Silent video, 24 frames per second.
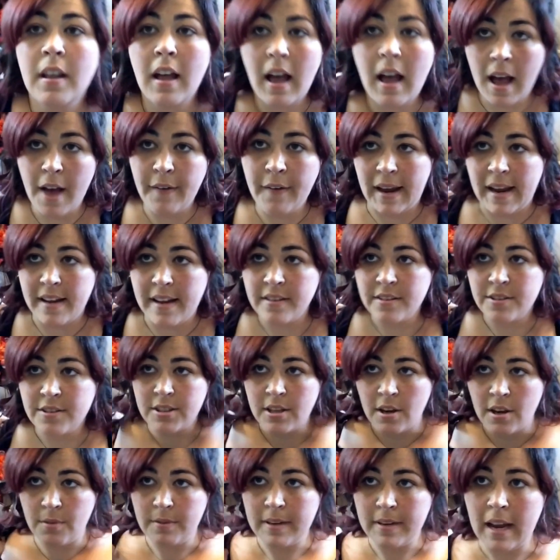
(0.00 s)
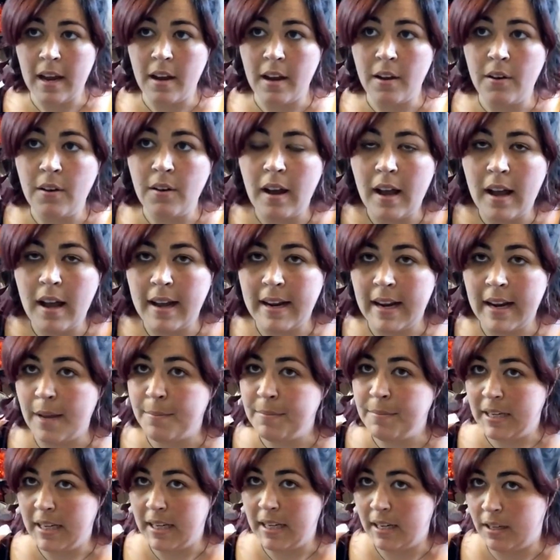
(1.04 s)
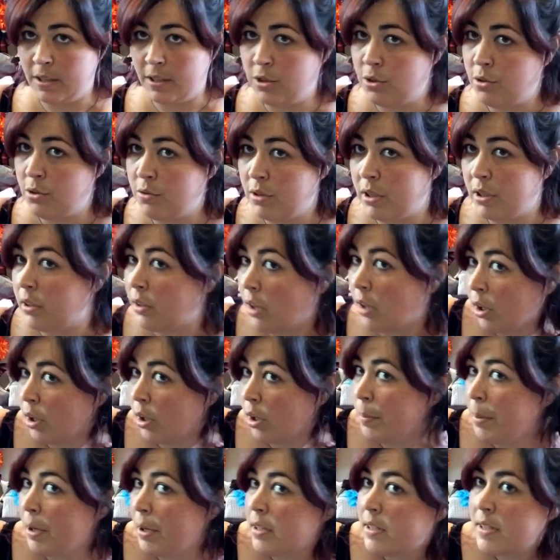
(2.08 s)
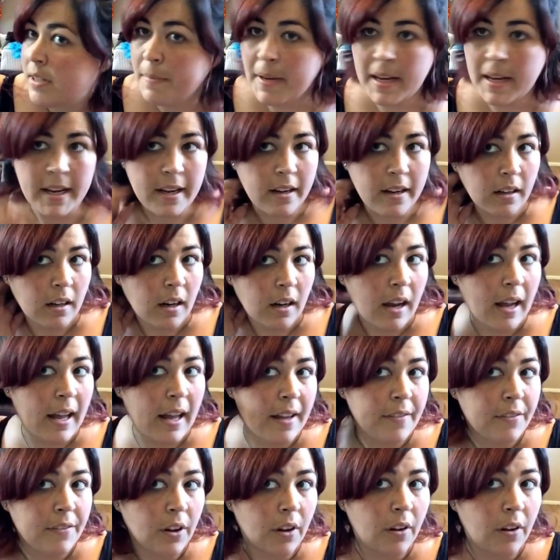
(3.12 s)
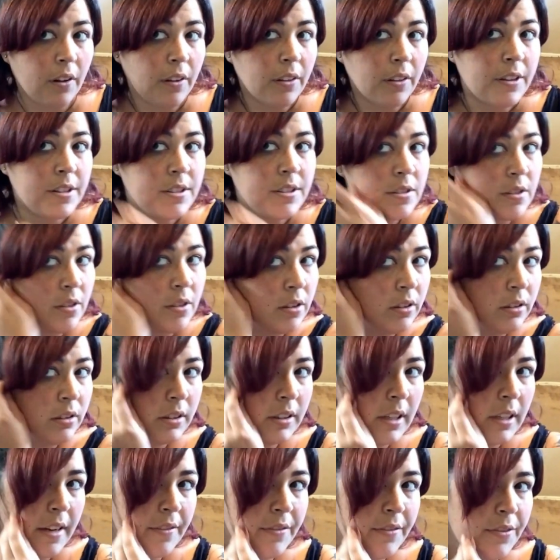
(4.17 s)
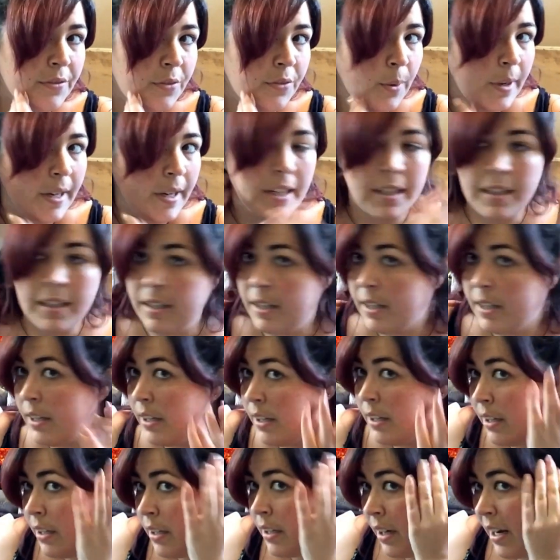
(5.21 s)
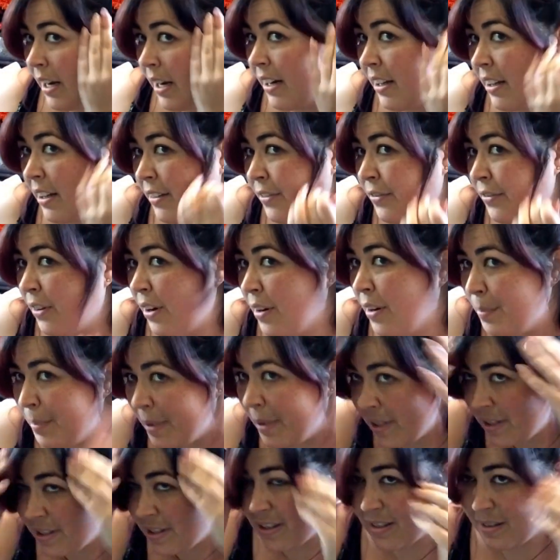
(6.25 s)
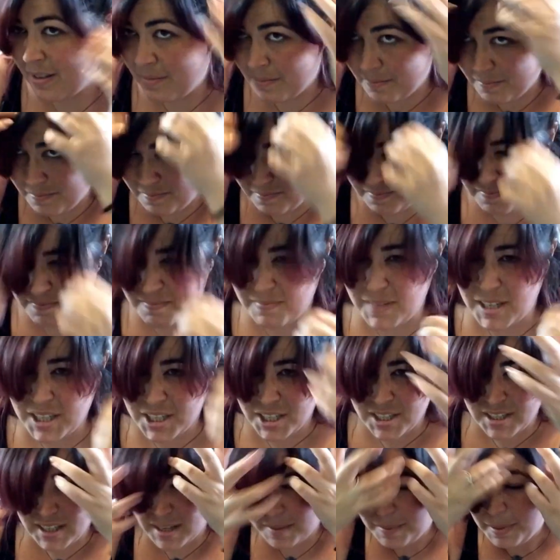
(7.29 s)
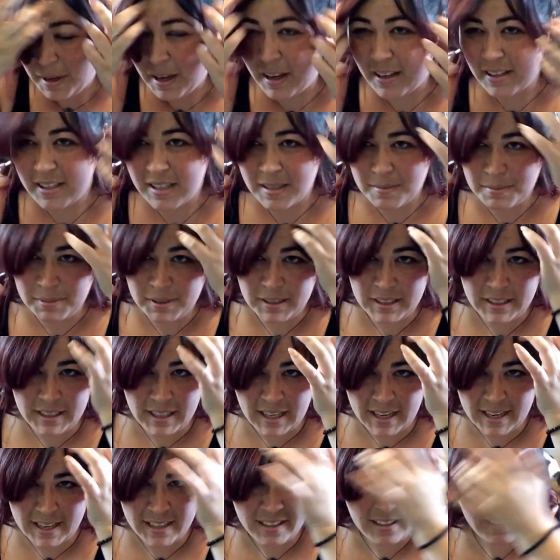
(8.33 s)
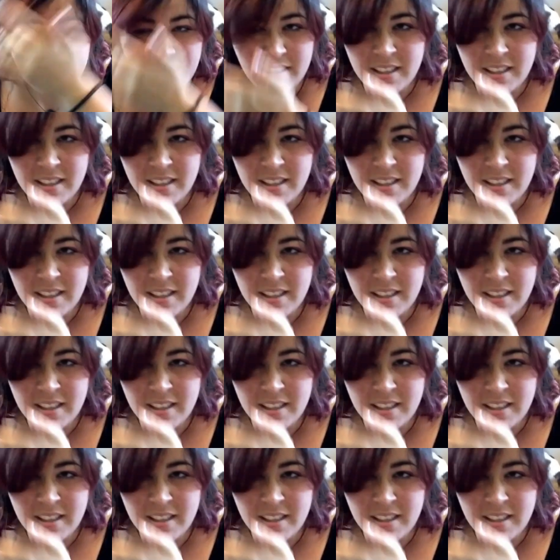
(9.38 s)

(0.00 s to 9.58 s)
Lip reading: Okay, so now I am getting to the longer parts of my hair. I have all this curled and I've avoided kind of the front bits as much as I possibly can.